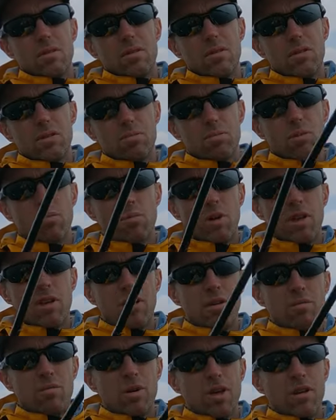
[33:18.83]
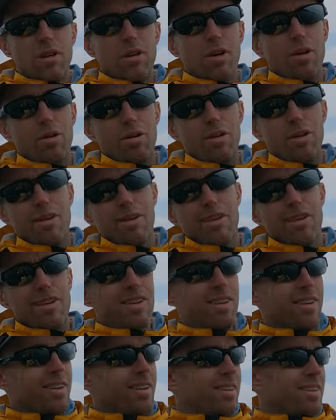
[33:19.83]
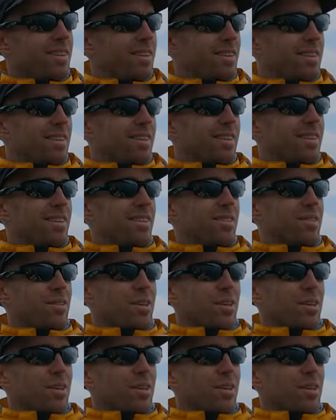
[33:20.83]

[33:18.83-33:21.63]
Just put my line back out. I